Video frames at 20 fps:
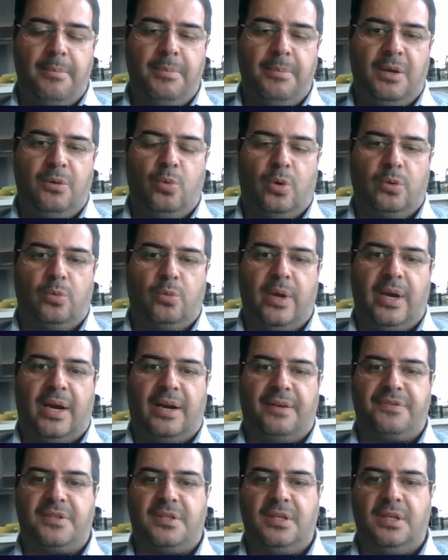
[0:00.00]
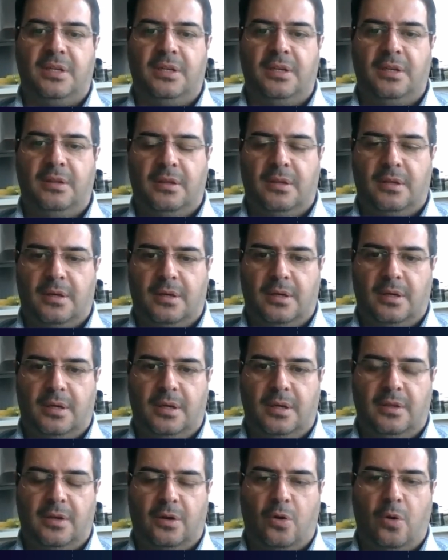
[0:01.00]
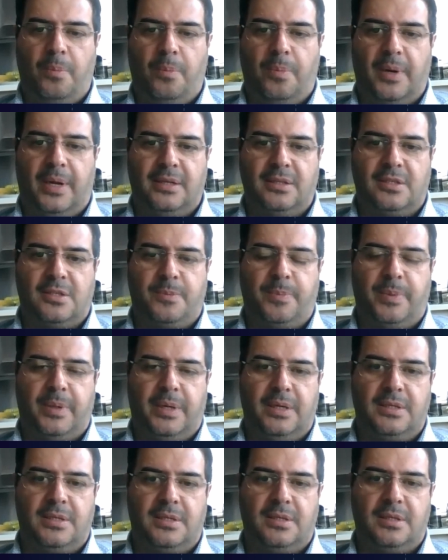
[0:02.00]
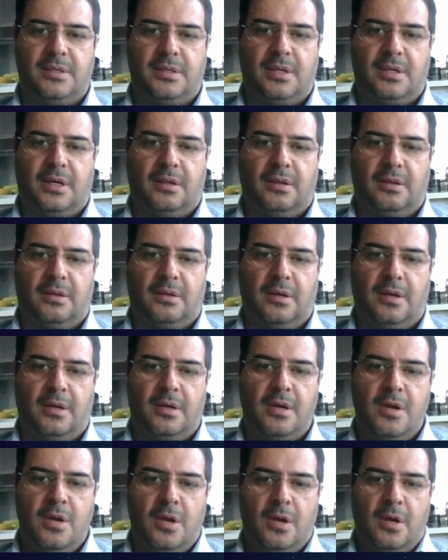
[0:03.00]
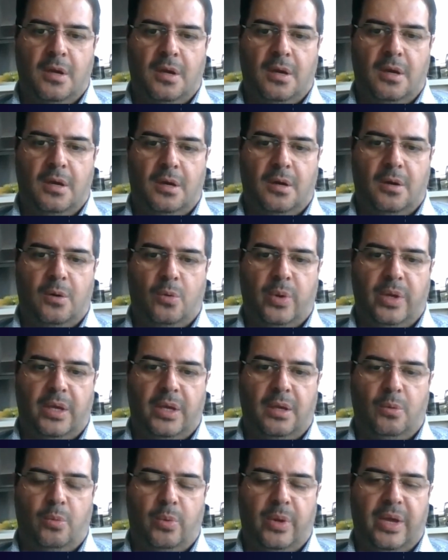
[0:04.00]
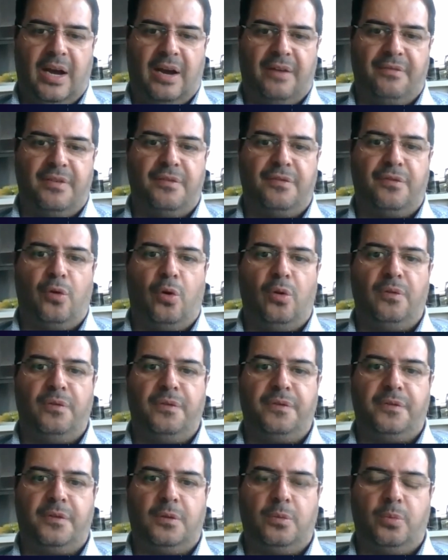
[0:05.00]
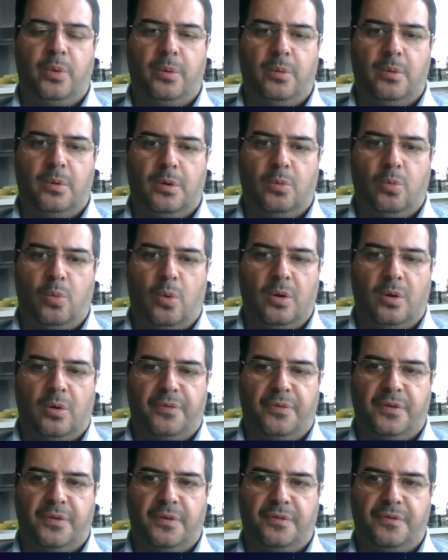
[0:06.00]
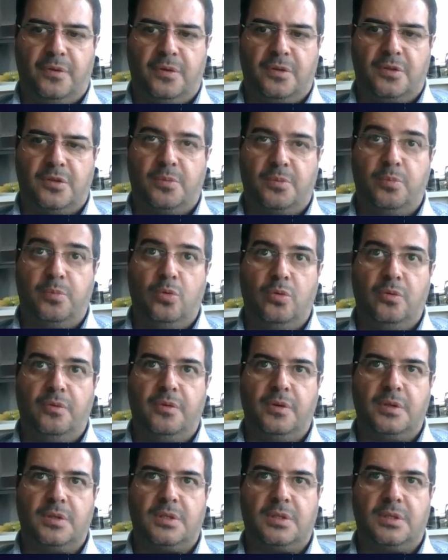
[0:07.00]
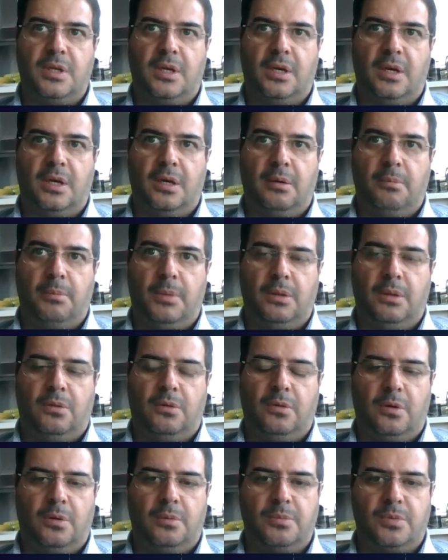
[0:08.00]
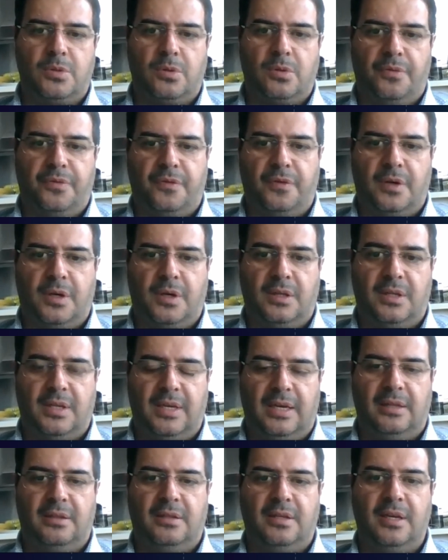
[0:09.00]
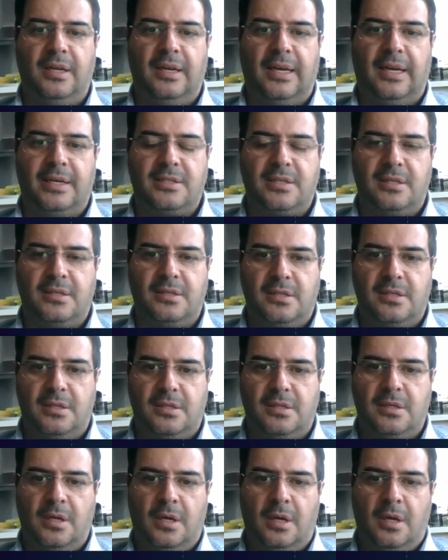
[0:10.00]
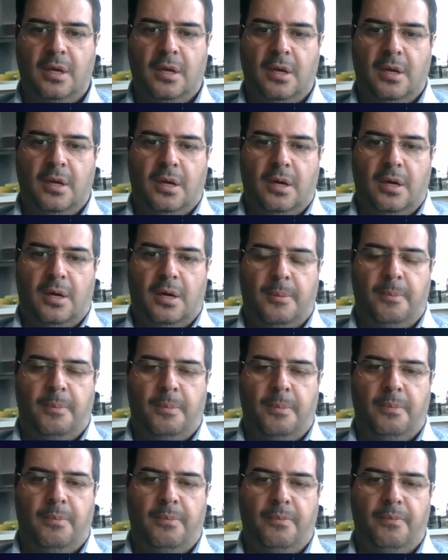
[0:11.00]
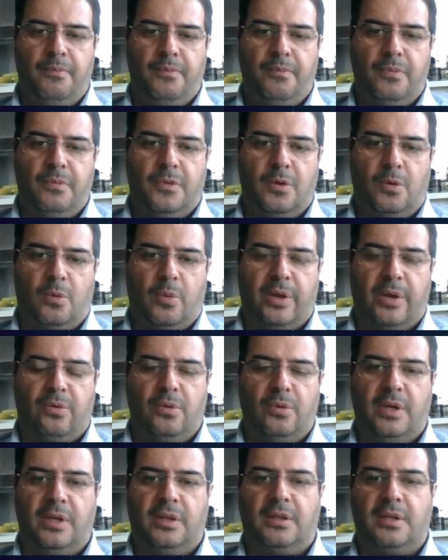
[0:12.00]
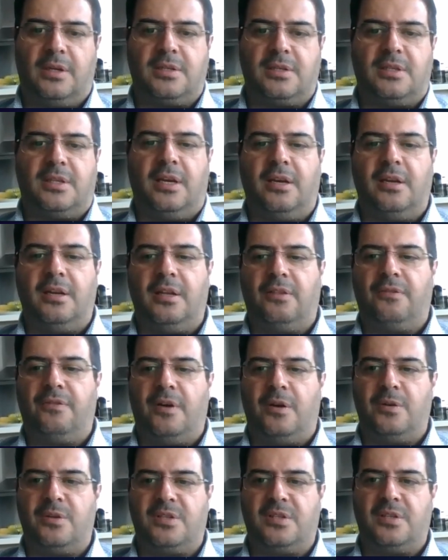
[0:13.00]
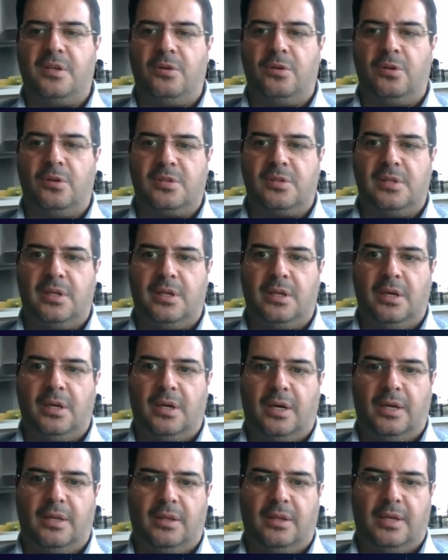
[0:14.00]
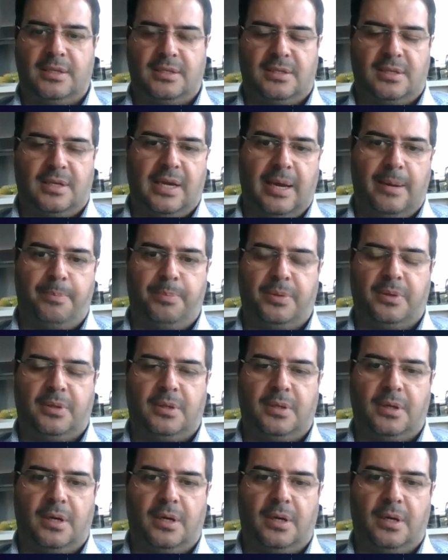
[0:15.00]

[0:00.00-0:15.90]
what we have seen in the compliance space is that we have evolved. We were one of the first movers in terms of DLT licenses. The regulator has taken it very seriously and has kept